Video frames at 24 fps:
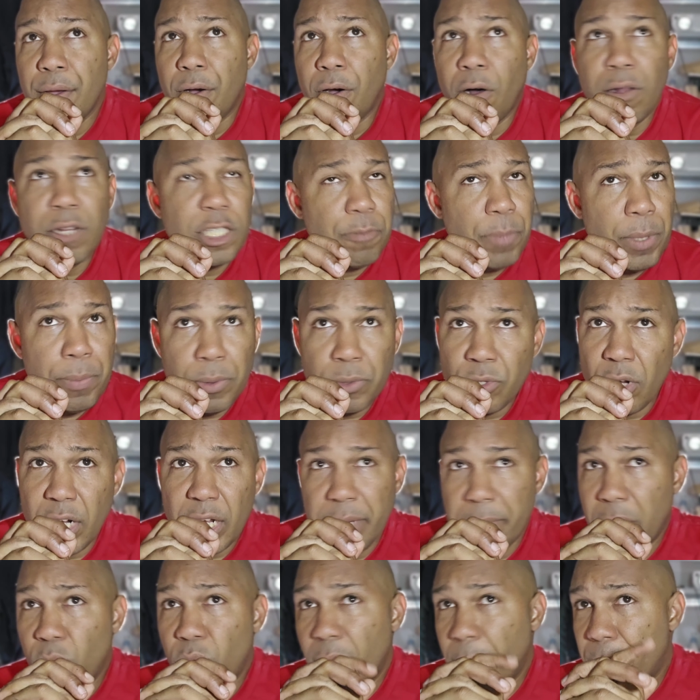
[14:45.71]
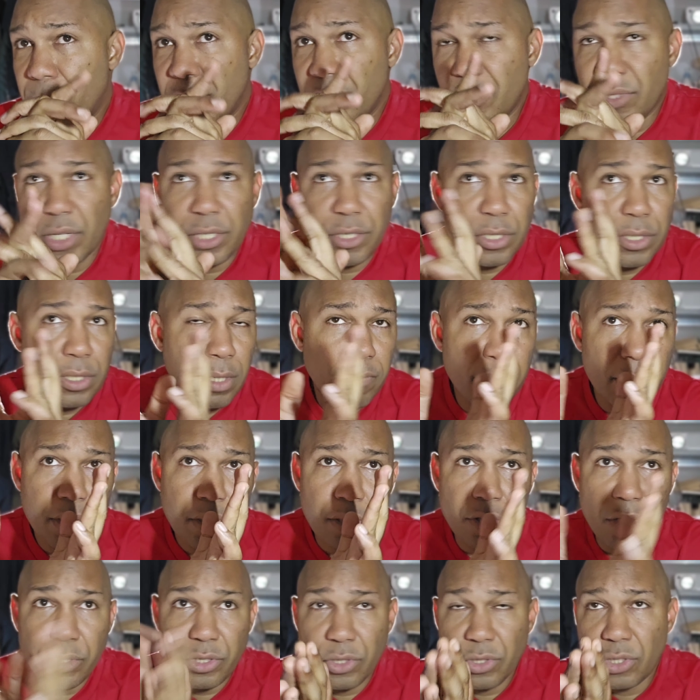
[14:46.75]
All these people talking about weaponization of the
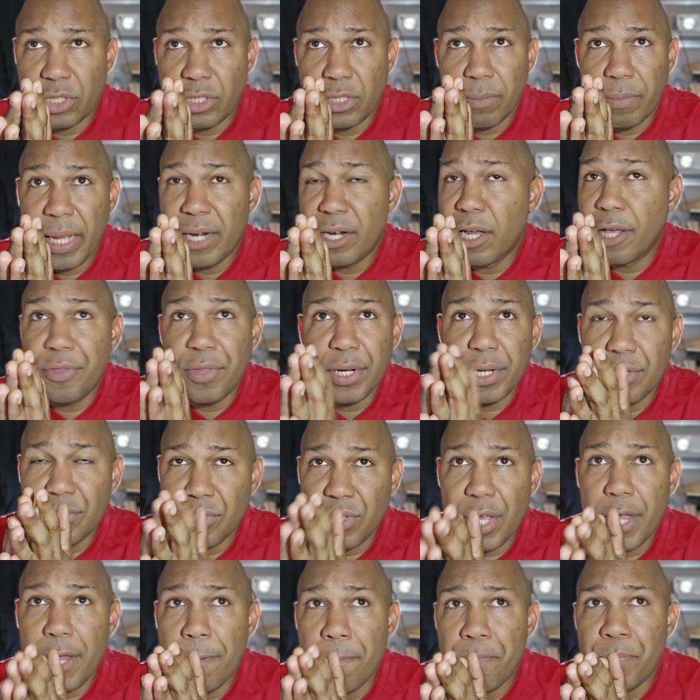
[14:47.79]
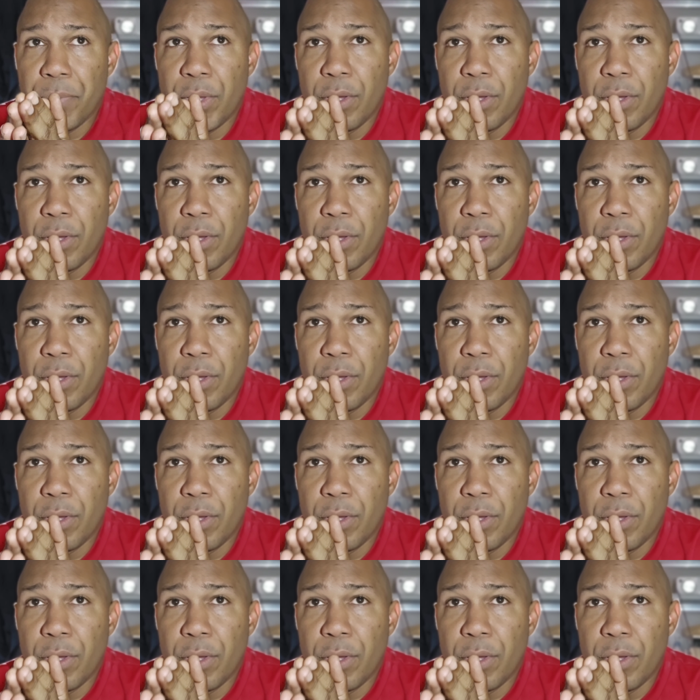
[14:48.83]
justice system had nothing to say,